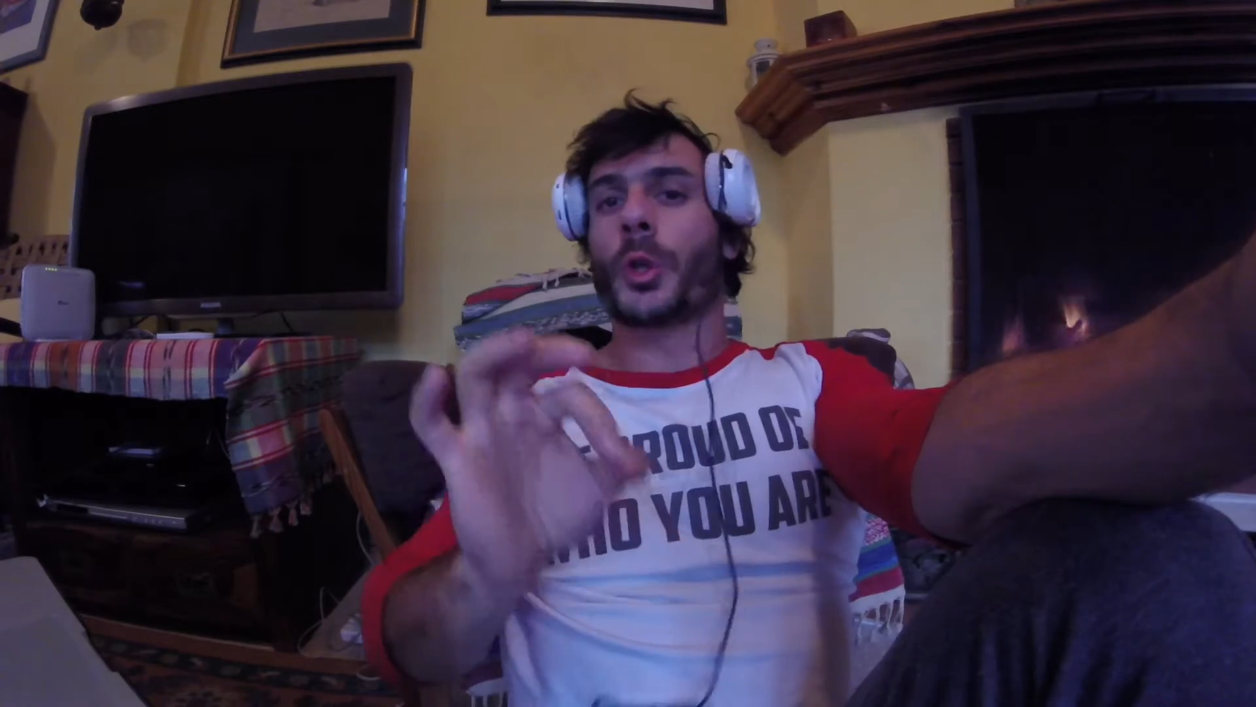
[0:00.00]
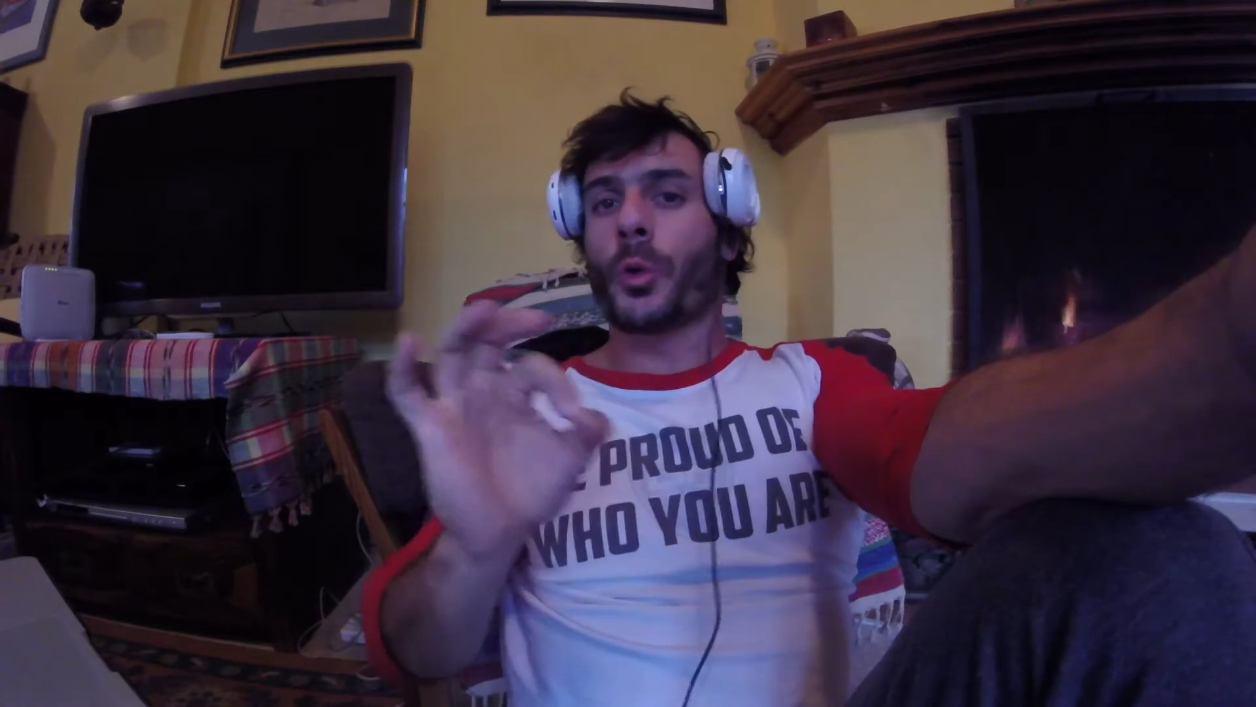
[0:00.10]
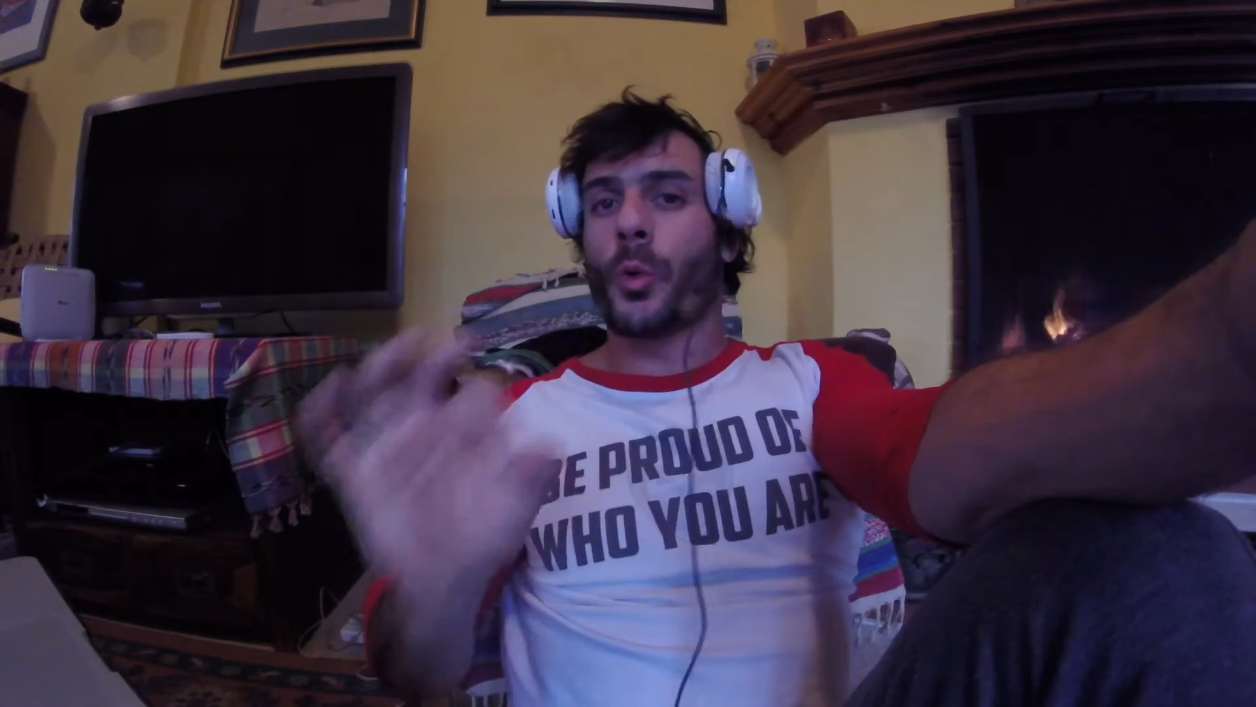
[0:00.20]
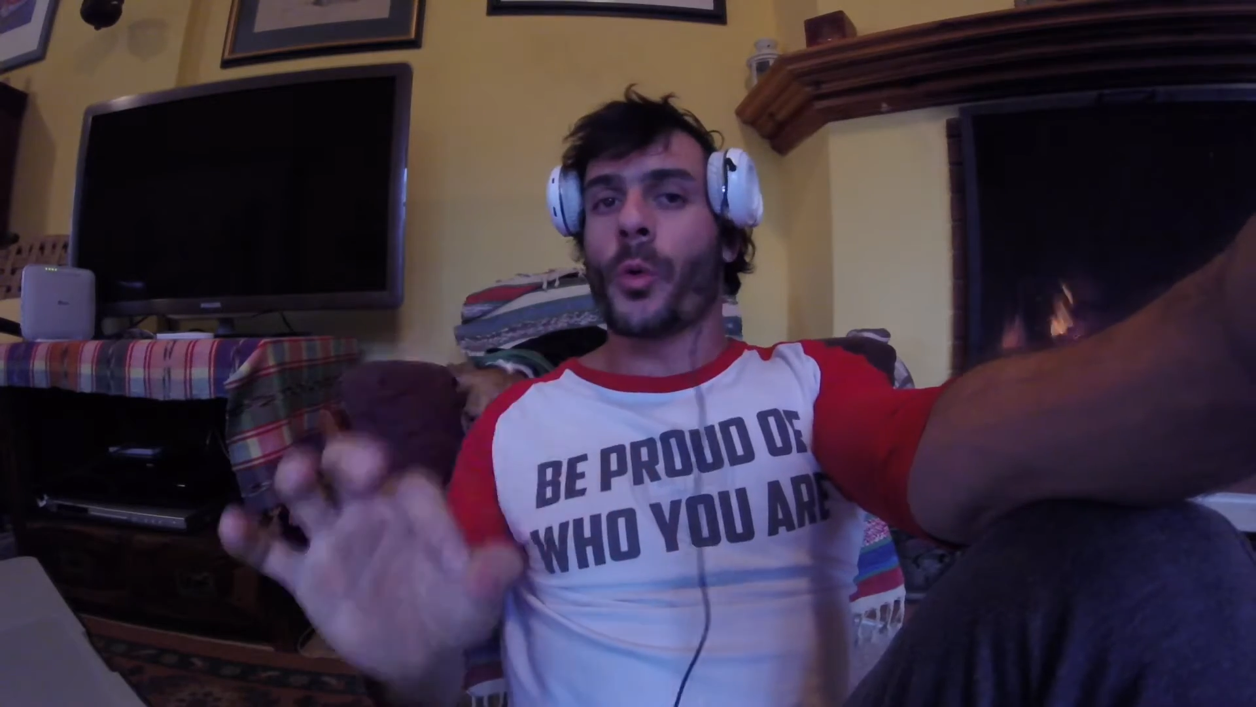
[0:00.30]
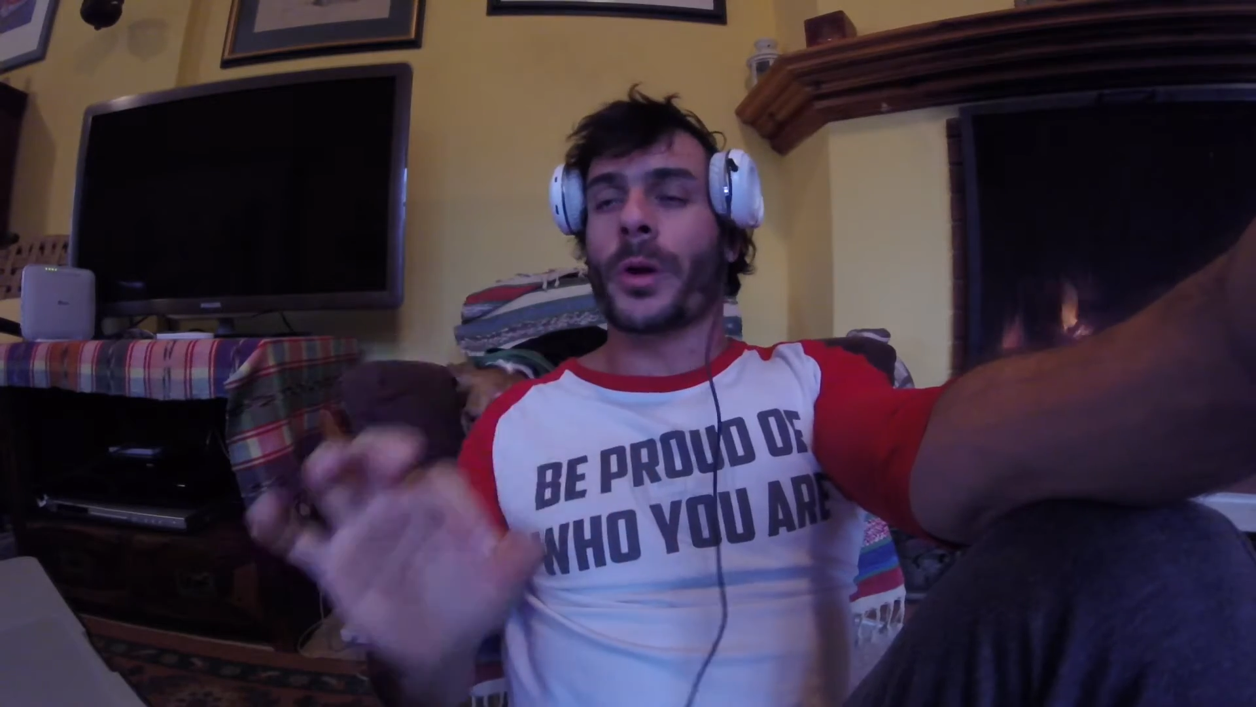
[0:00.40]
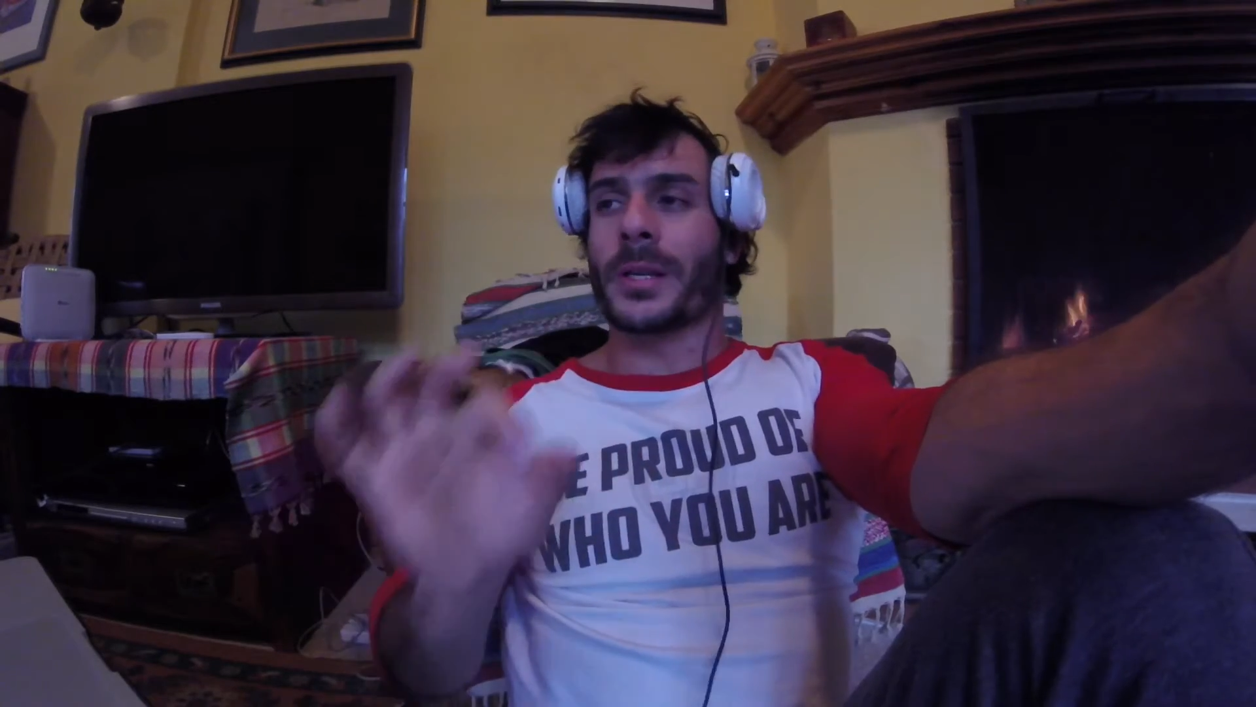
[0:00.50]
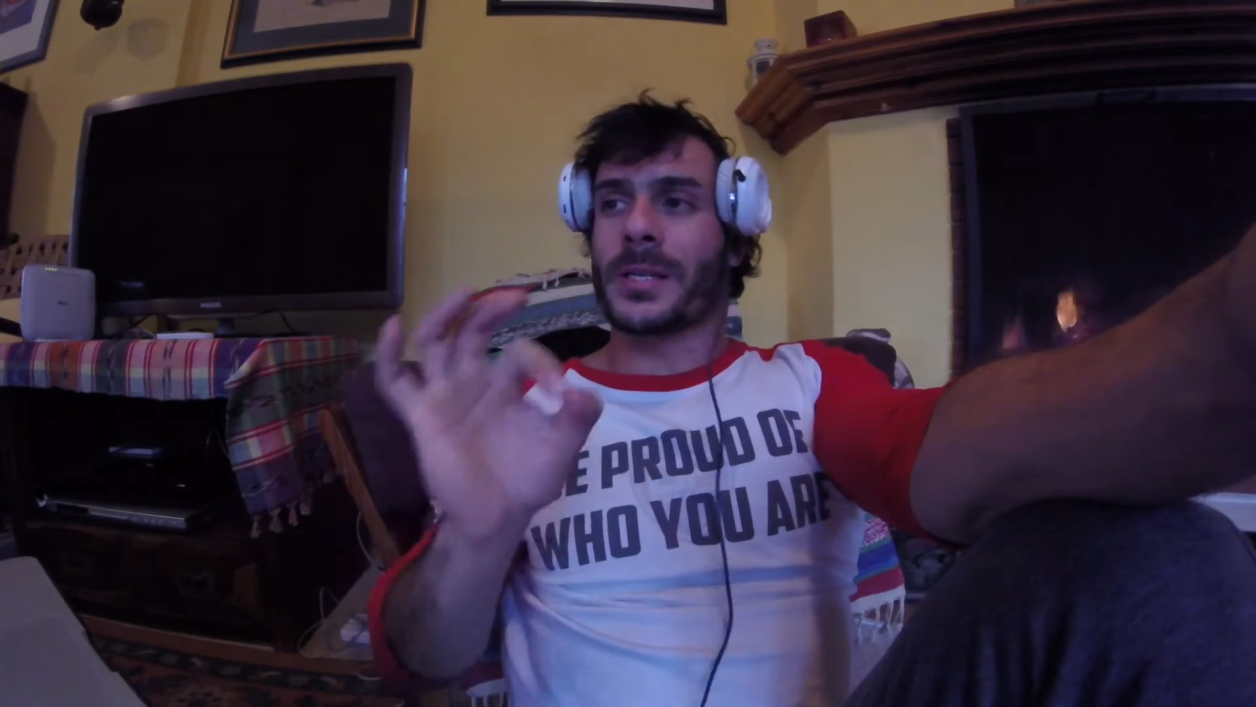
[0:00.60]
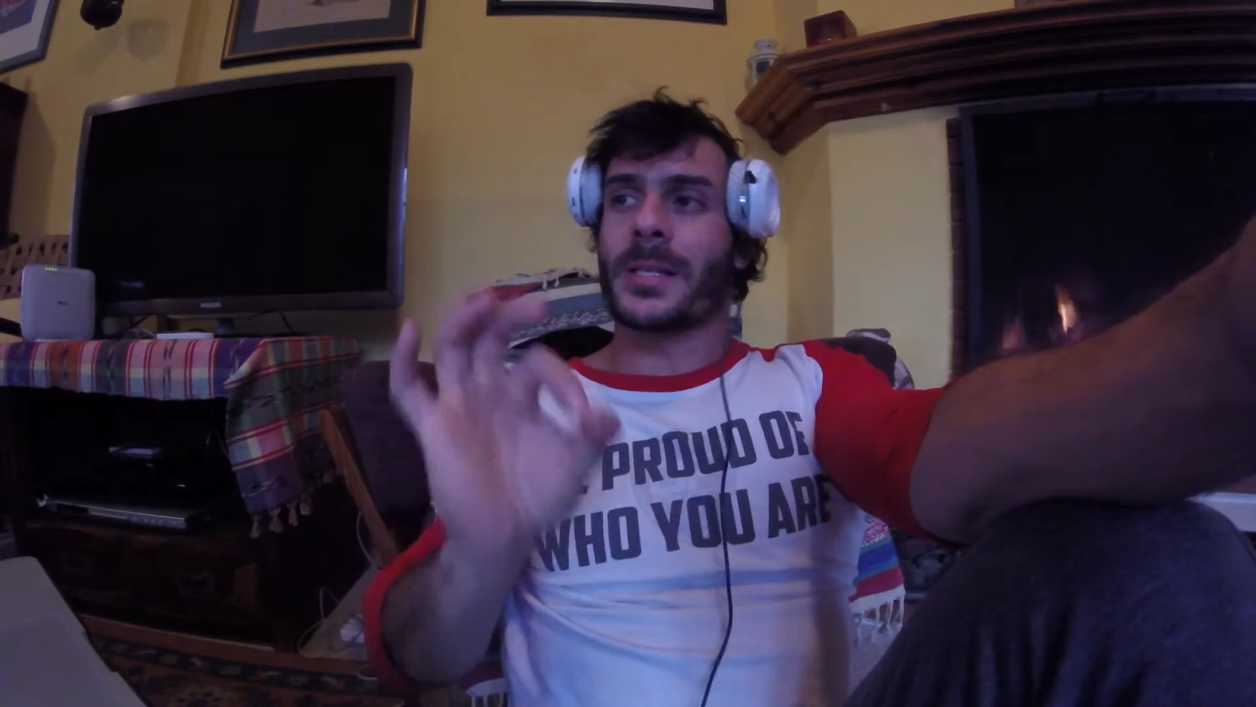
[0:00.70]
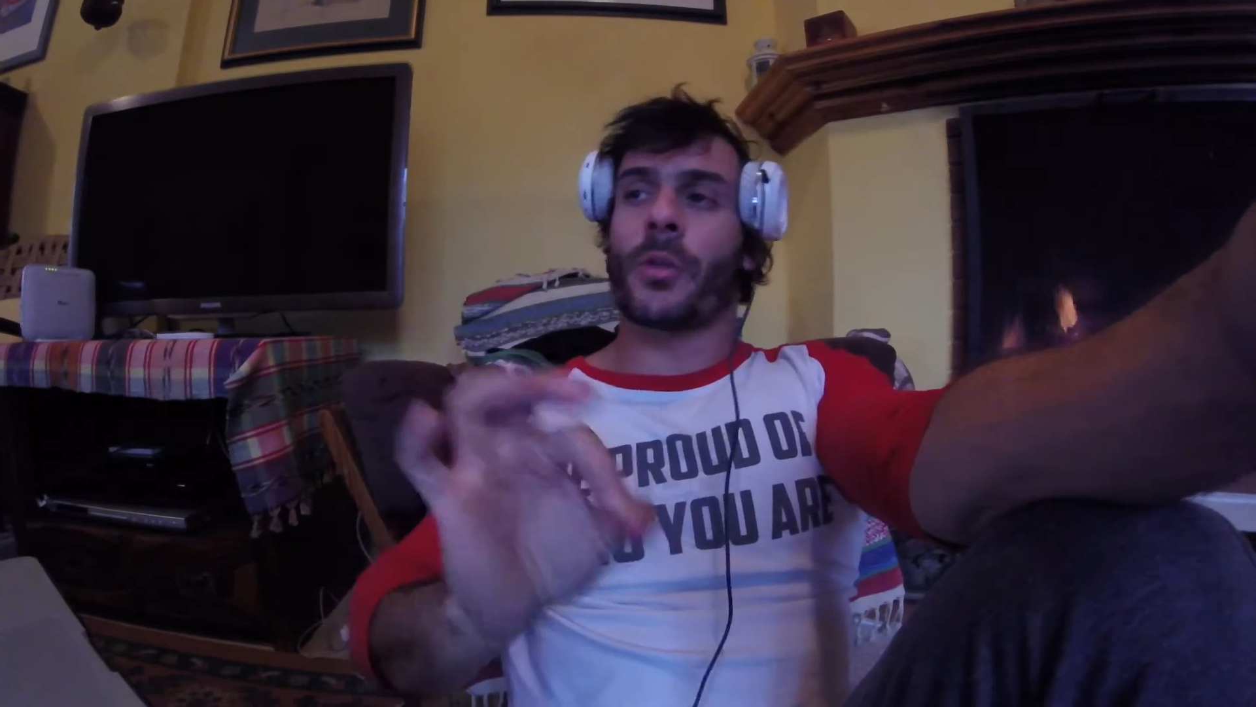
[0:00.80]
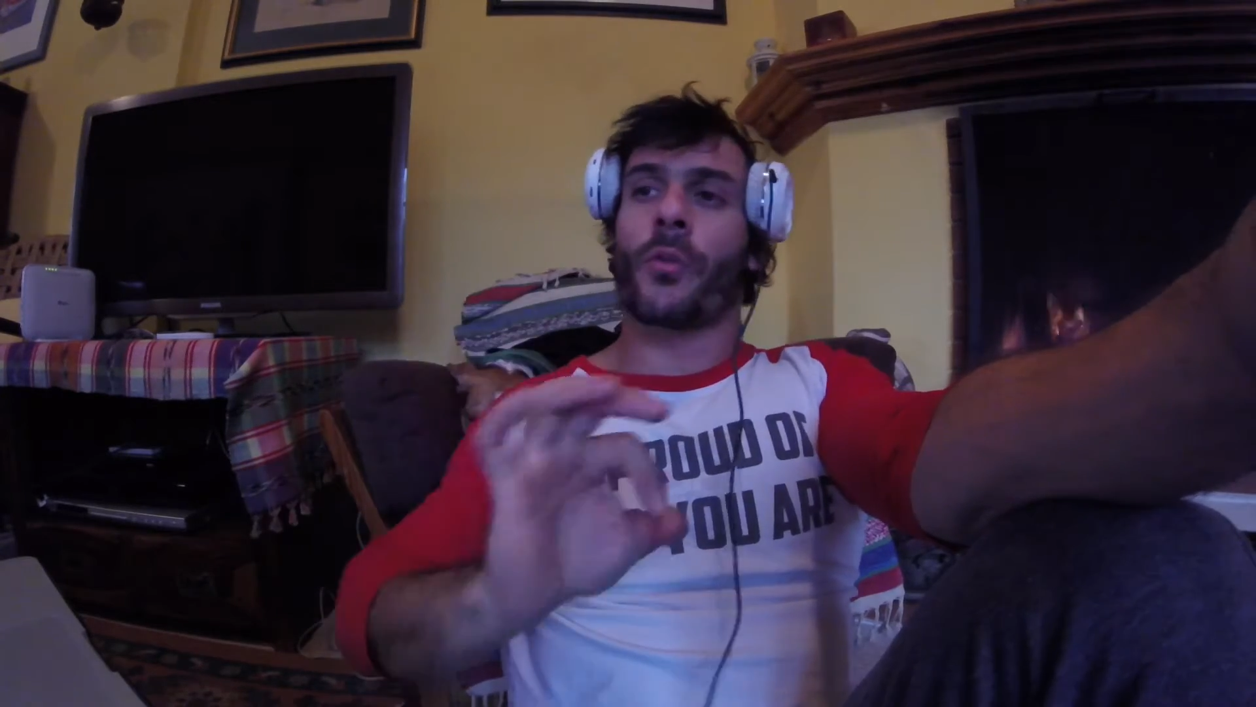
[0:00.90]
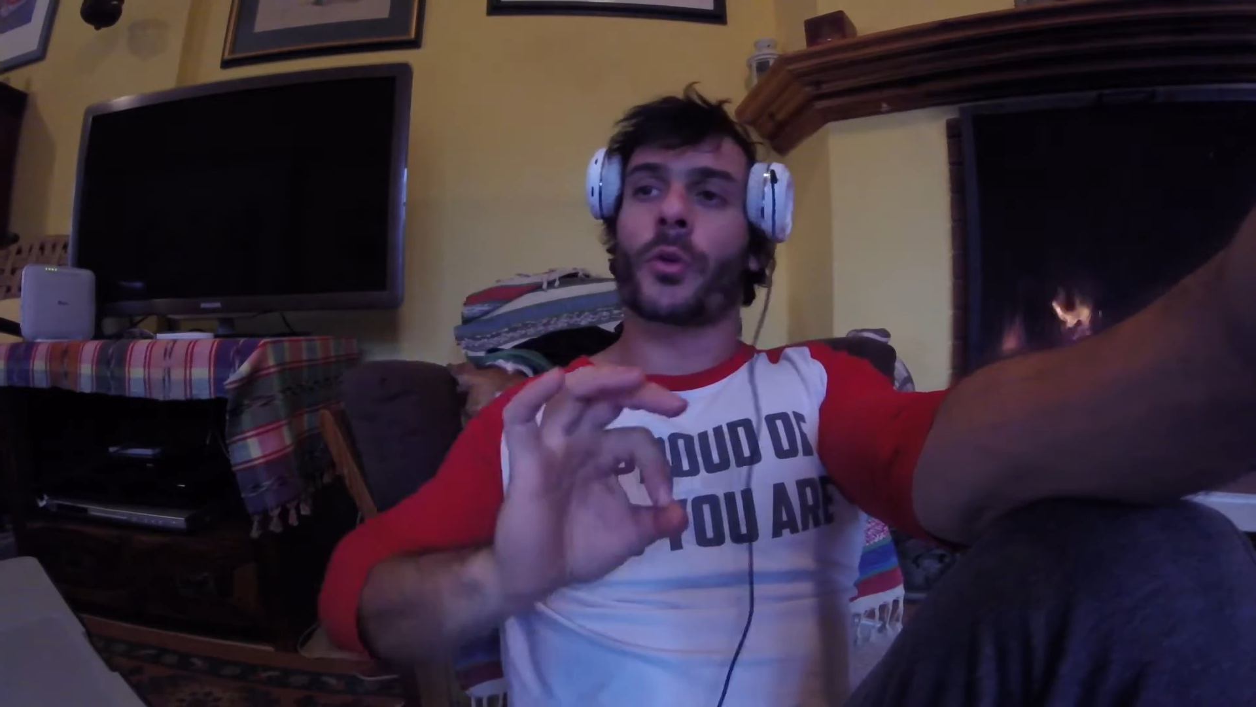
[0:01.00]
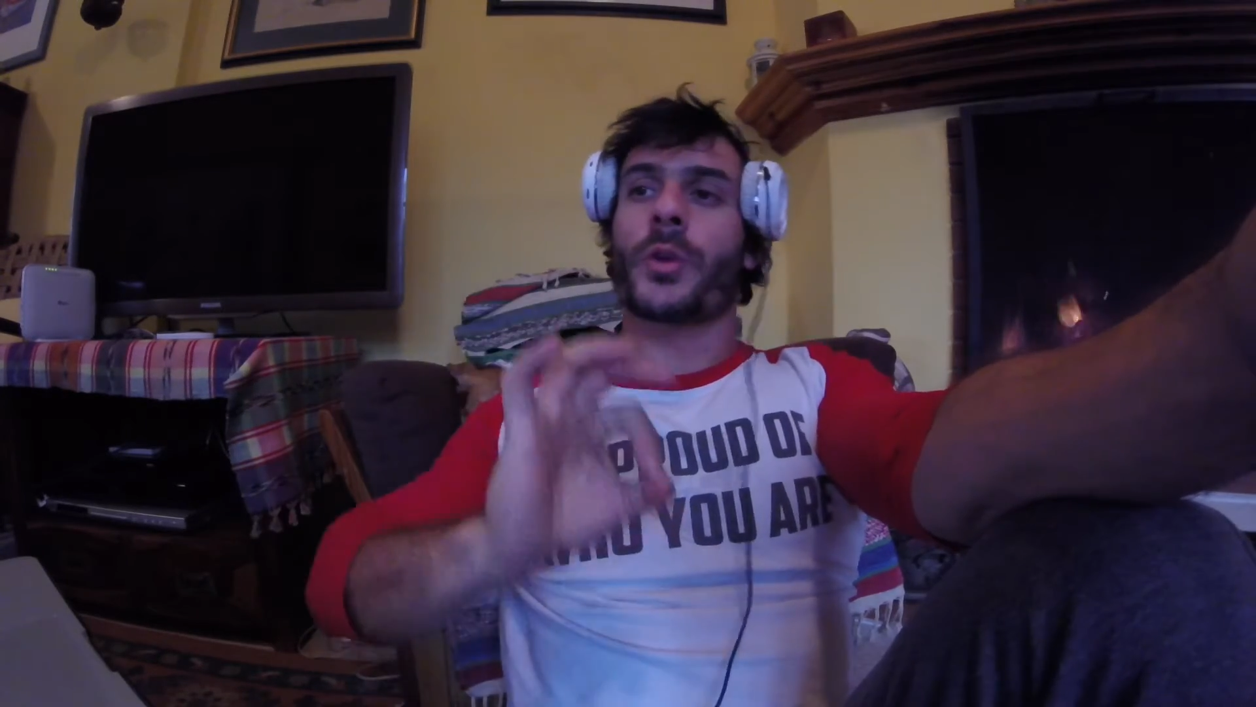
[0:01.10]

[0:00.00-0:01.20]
you want instead of what